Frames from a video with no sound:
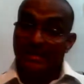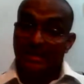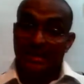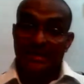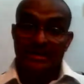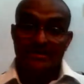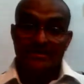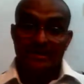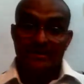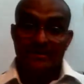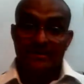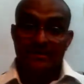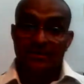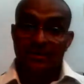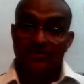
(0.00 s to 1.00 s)

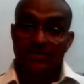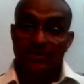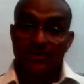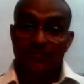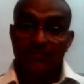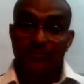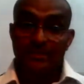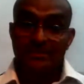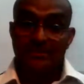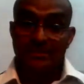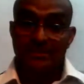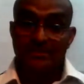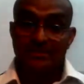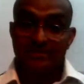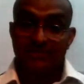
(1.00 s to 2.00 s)
condition number of
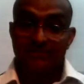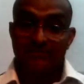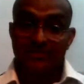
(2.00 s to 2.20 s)
persons